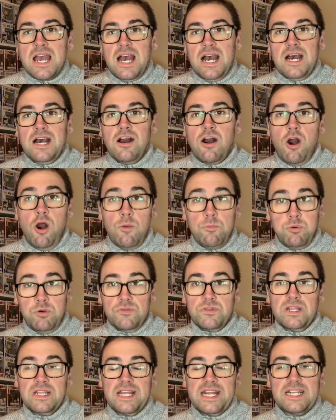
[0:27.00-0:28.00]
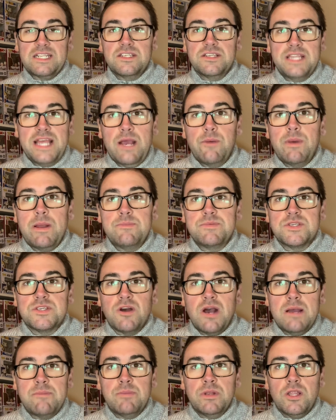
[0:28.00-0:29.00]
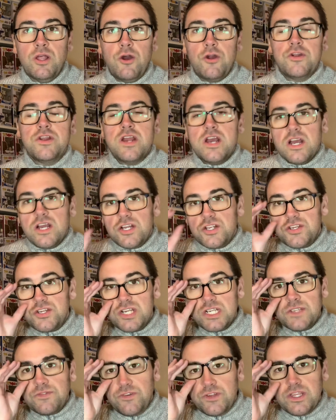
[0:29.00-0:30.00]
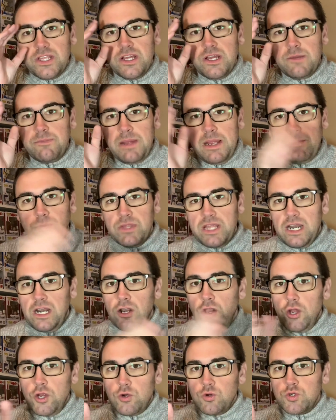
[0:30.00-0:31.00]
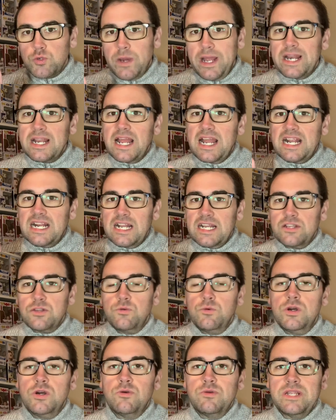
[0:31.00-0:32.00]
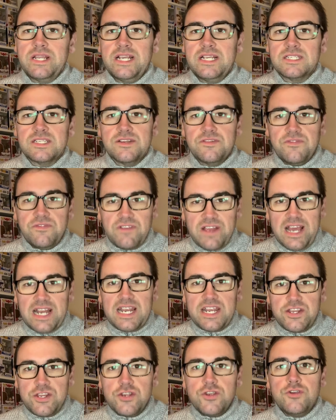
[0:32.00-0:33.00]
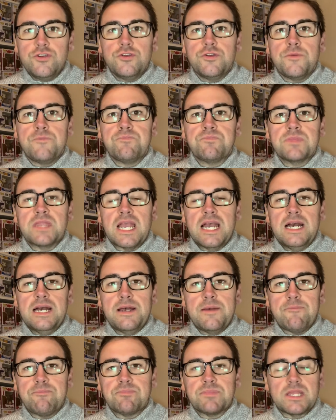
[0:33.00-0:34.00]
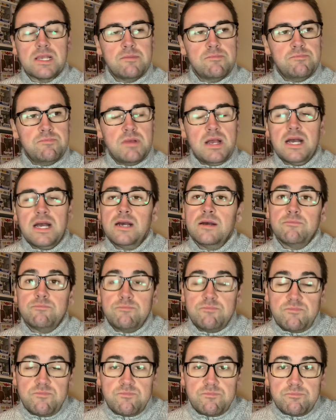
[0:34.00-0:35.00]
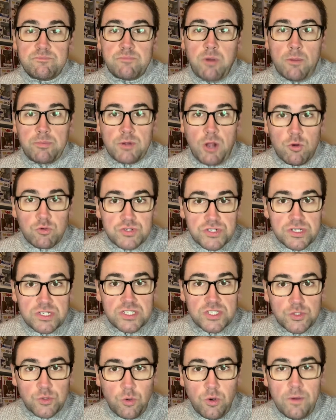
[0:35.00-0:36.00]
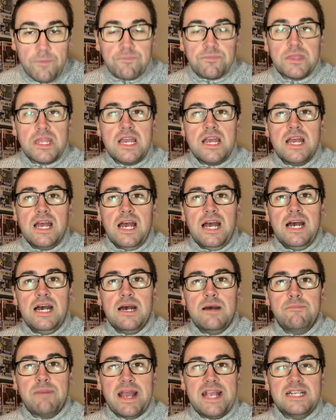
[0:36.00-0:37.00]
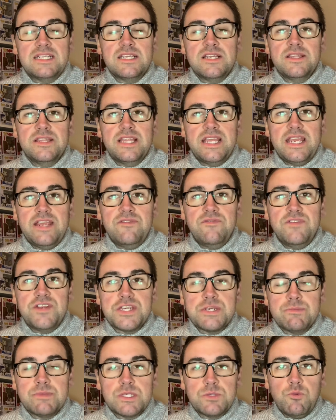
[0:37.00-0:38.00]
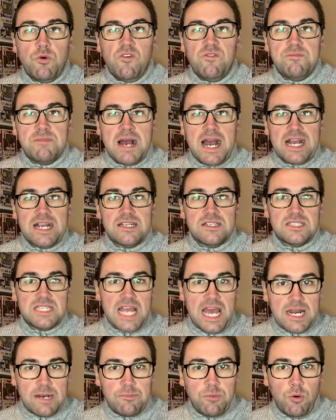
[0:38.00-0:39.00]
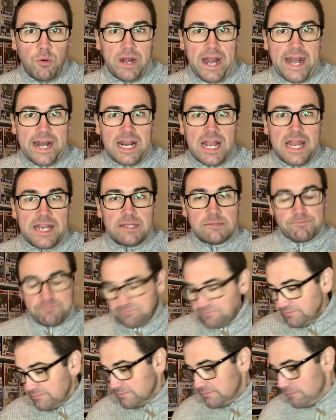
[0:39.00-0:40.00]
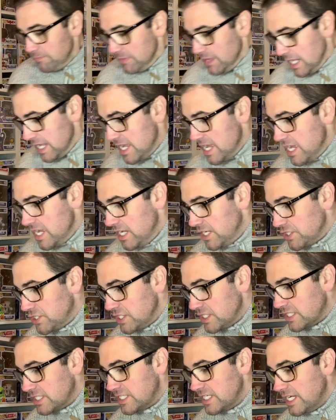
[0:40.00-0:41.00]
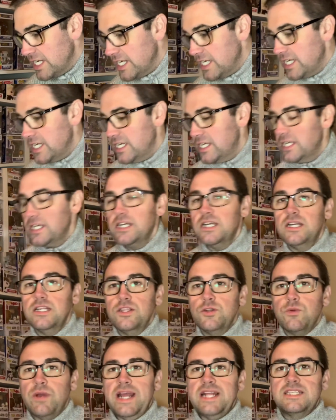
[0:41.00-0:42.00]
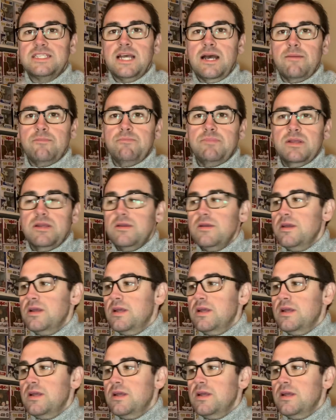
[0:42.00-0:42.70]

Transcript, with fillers: will uh, put the link to their website below. Just for the people that are local to Adelaide, Kollecta World is a fairly new um, uh, pop culture store uh, based in the Fisherman's Wharf markets down in Port Adelaide. Just a little heads up,